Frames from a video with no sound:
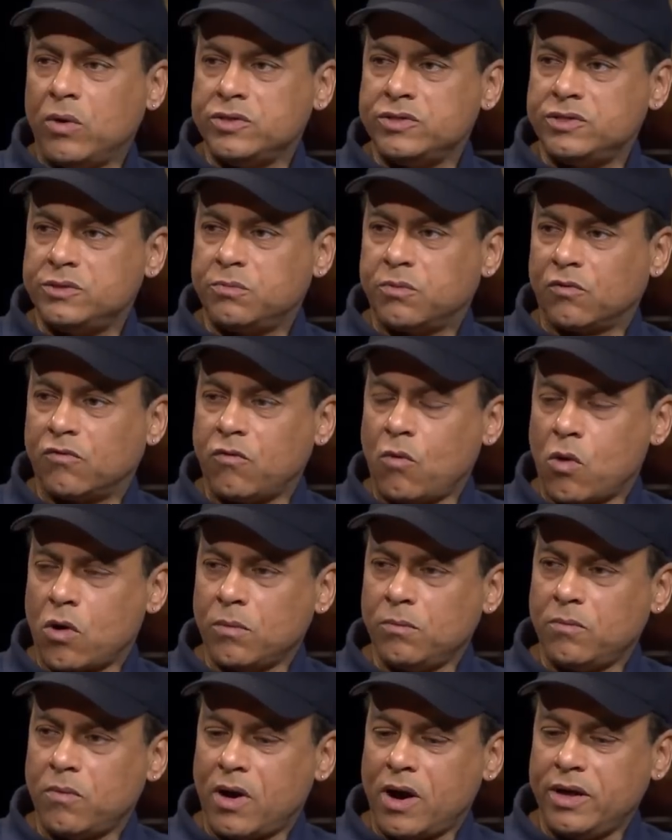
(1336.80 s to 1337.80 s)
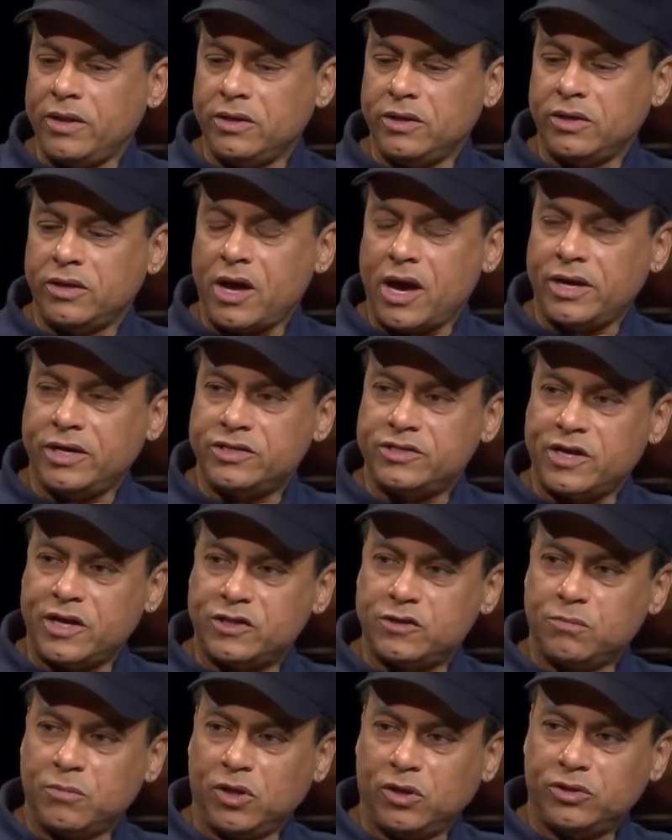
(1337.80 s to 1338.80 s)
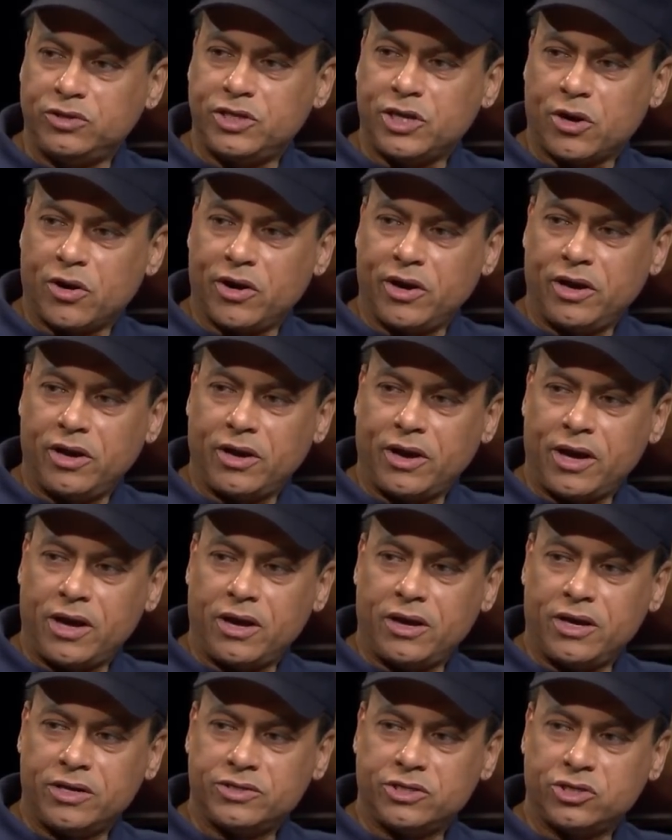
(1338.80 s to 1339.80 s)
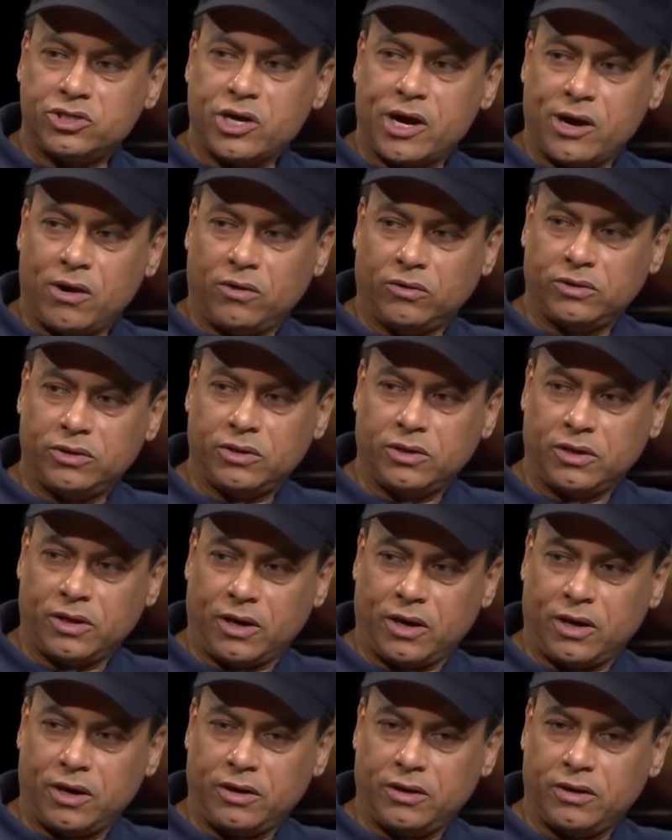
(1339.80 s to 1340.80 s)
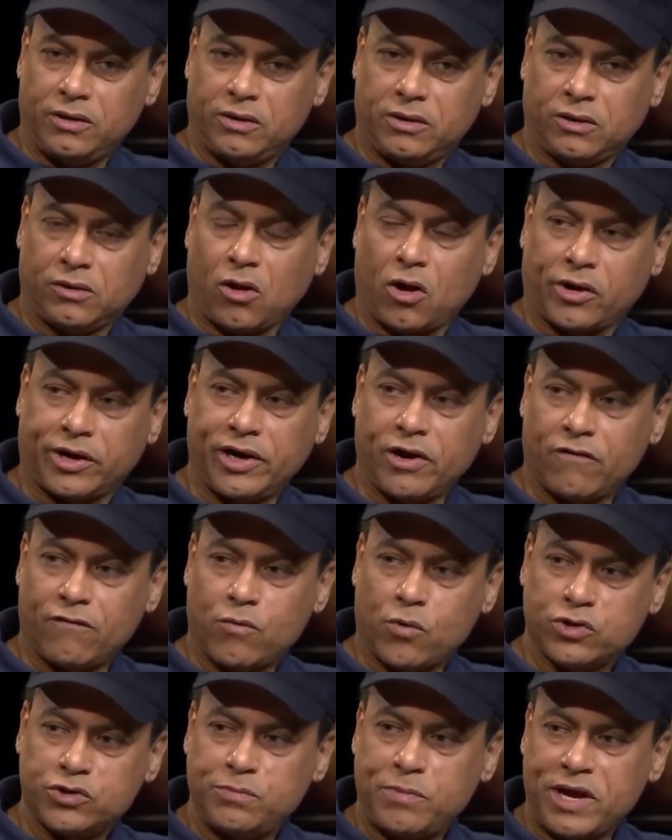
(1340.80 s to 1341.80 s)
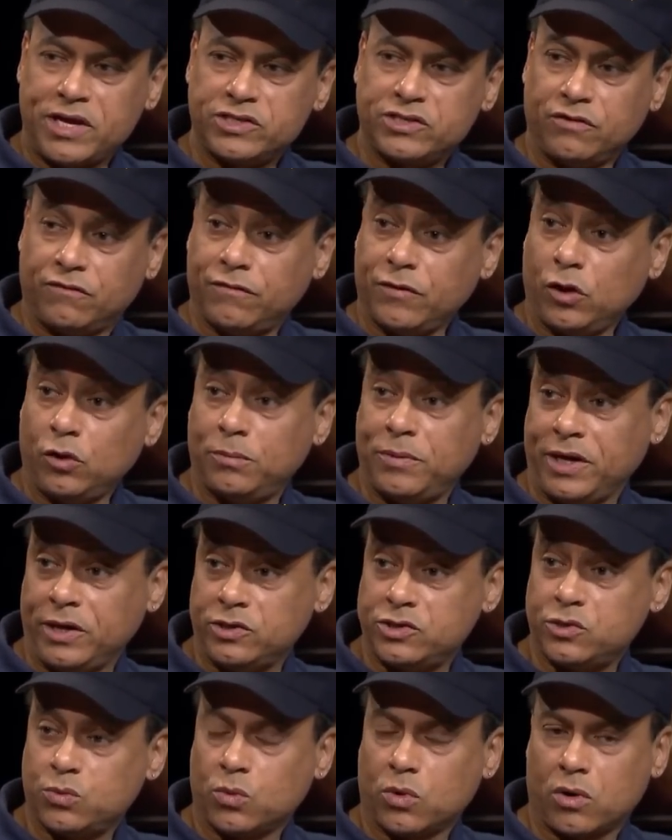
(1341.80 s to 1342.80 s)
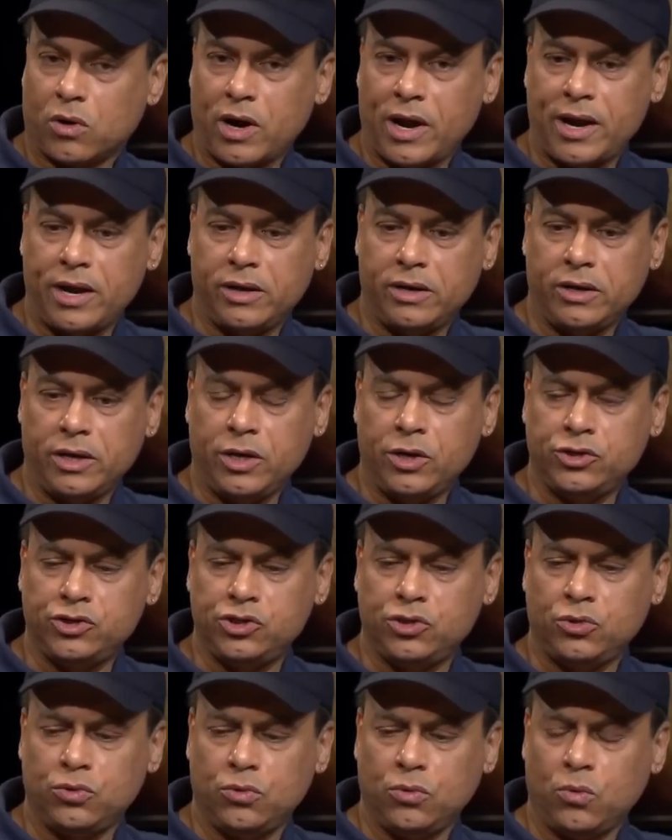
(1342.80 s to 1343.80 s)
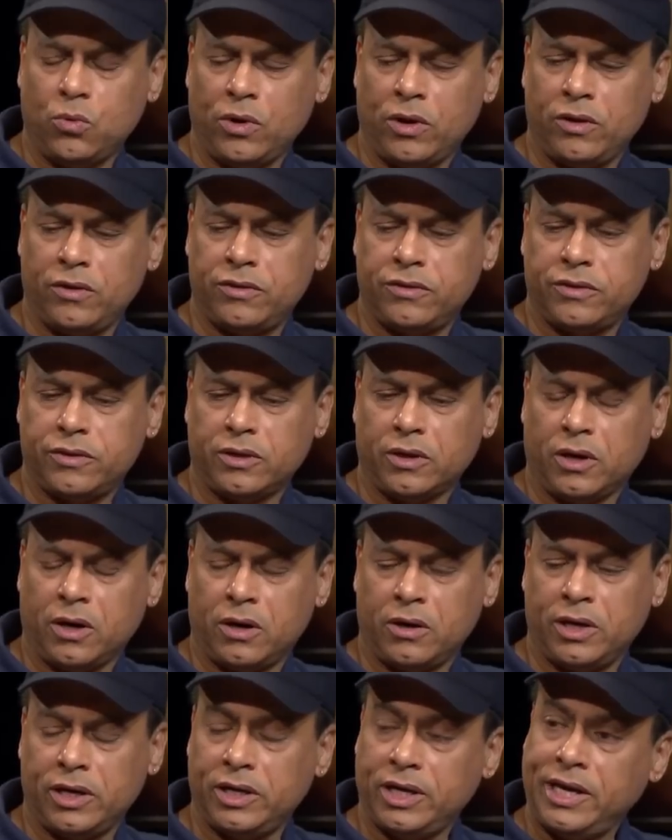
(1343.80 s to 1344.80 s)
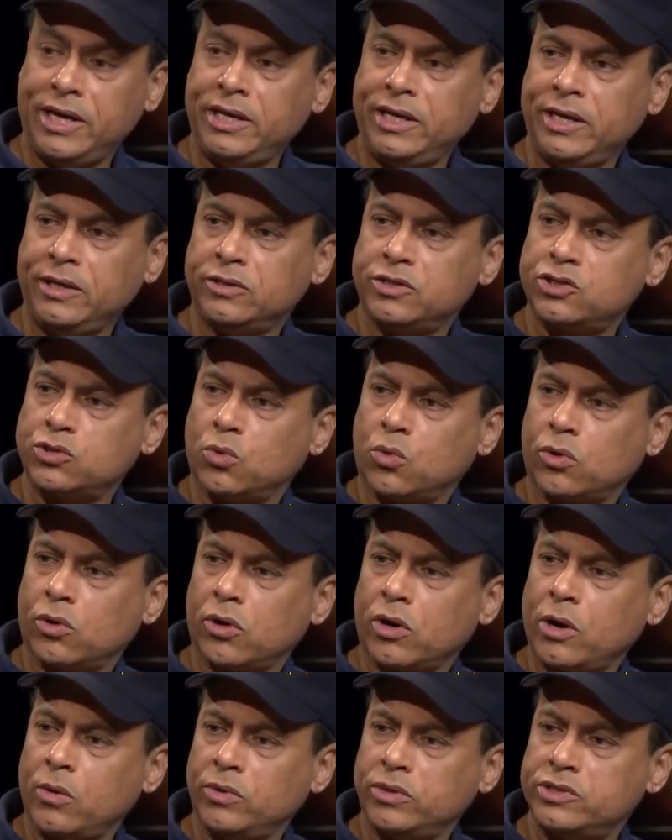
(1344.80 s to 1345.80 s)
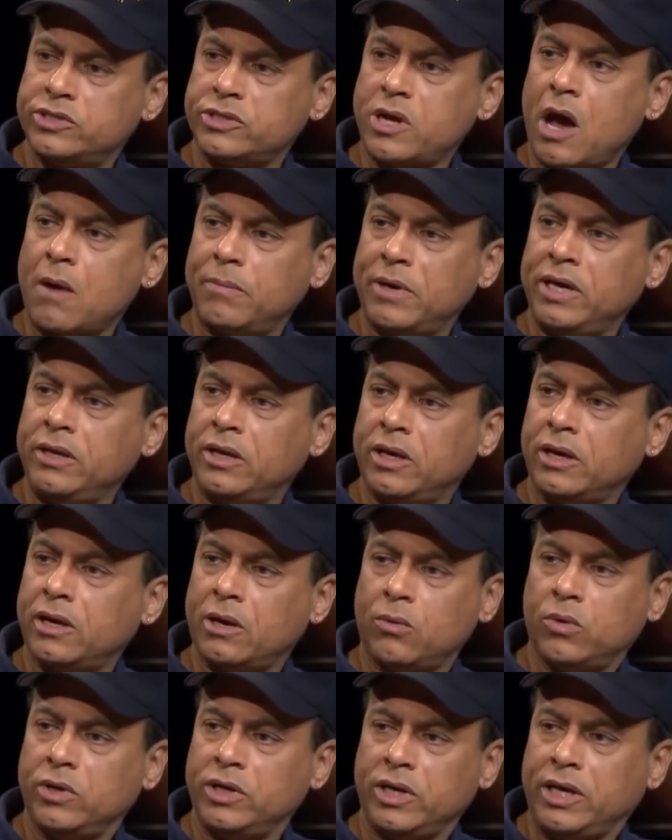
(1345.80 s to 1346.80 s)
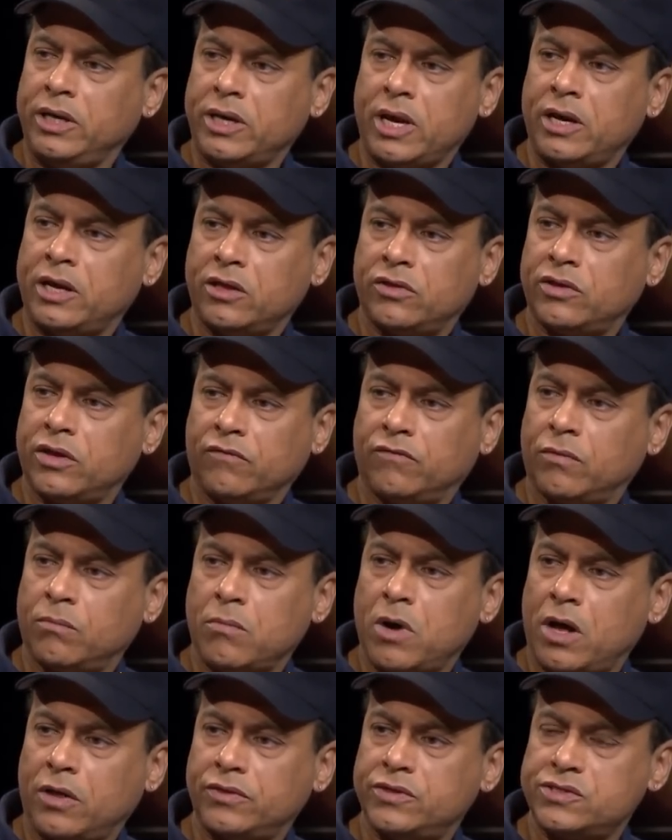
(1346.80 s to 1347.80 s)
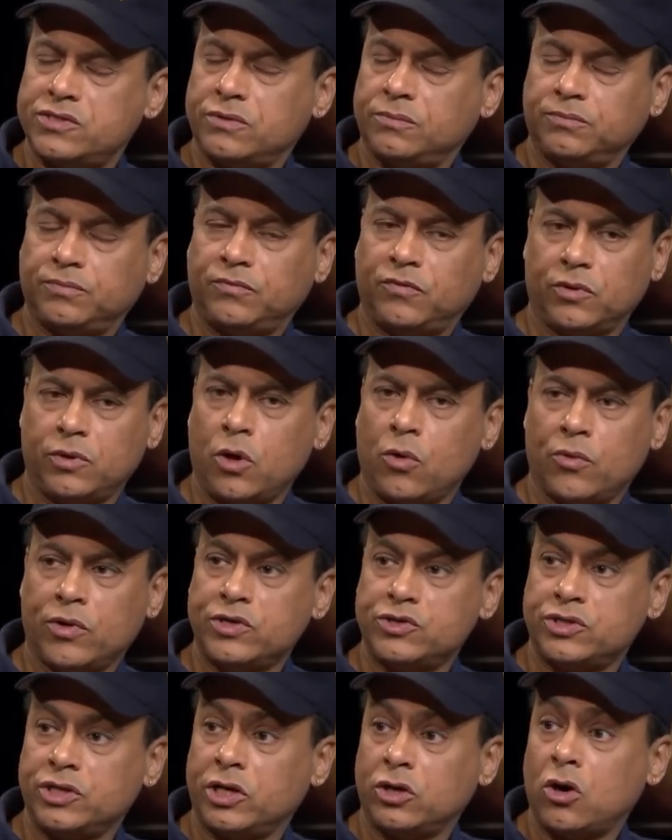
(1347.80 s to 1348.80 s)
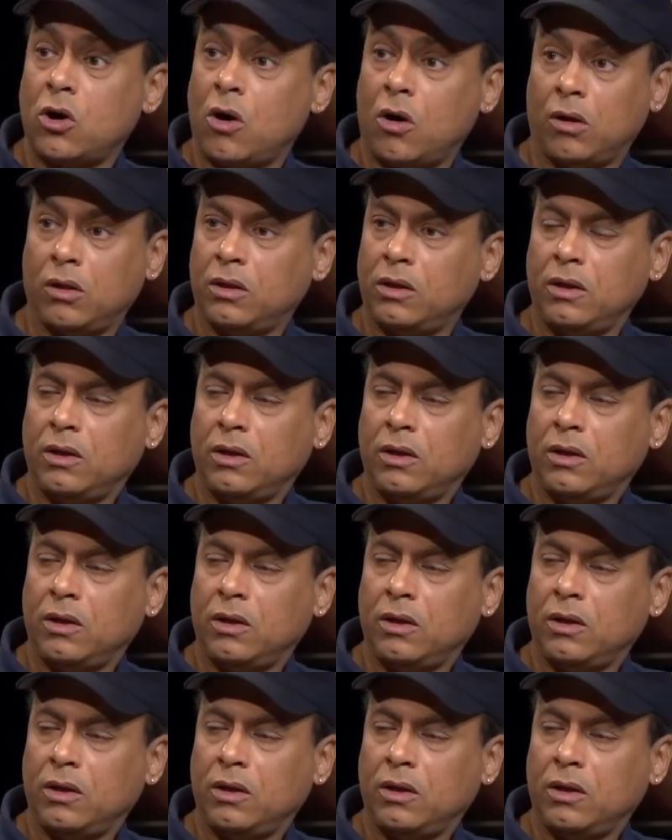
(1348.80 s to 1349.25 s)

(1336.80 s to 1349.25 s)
was performed by the United States military uh, as a child, uh, Clark Air Force Base in the Philippines, where I had an issue with uh, an eating disorder. I would stop eating. I wouldn't eat anything for months, for no reason at all.